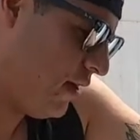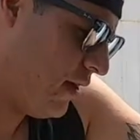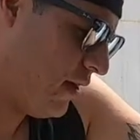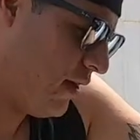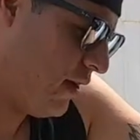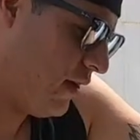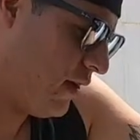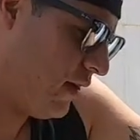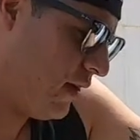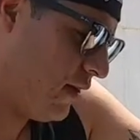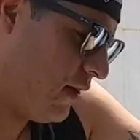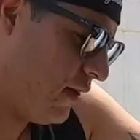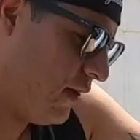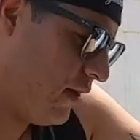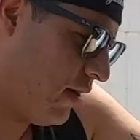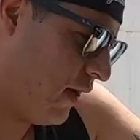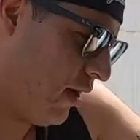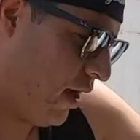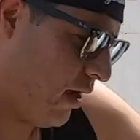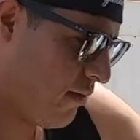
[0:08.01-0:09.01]
And
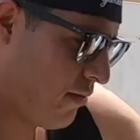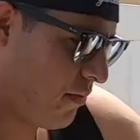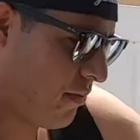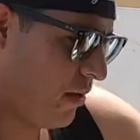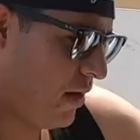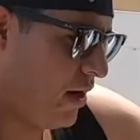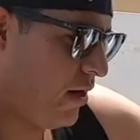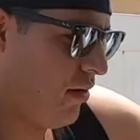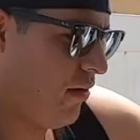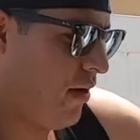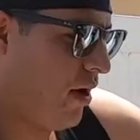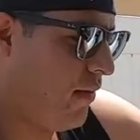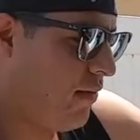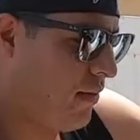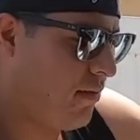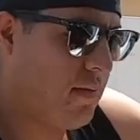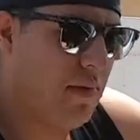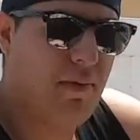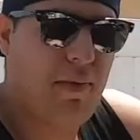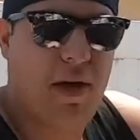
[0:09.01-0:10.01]
I have a brand new
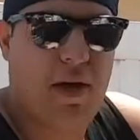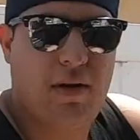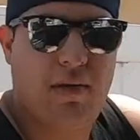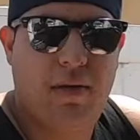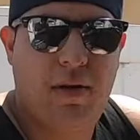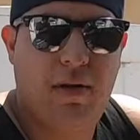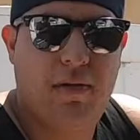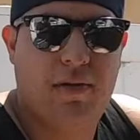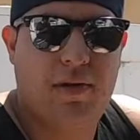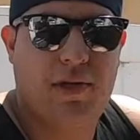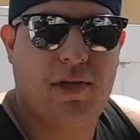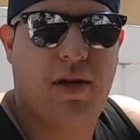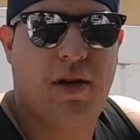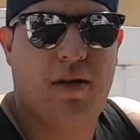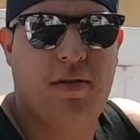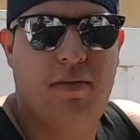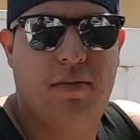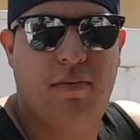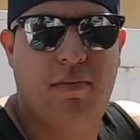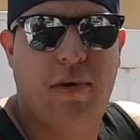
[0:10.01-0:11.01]
optimal battery, which
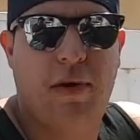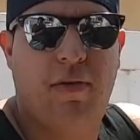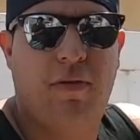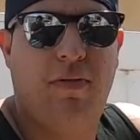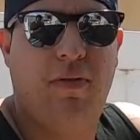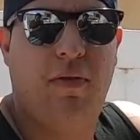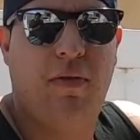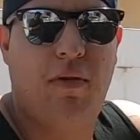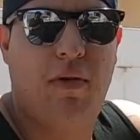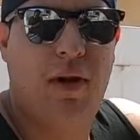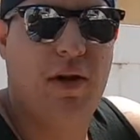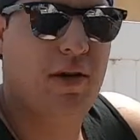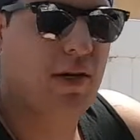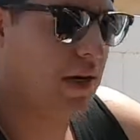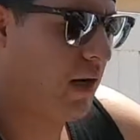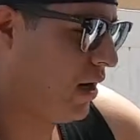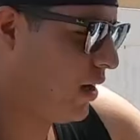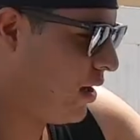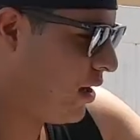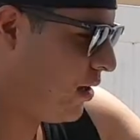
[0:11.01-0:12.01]
cost me about 400
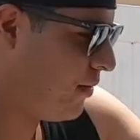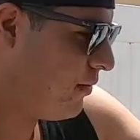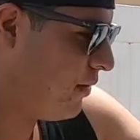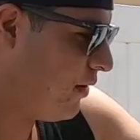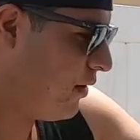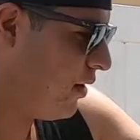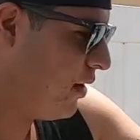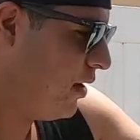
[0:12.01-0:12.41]
clams.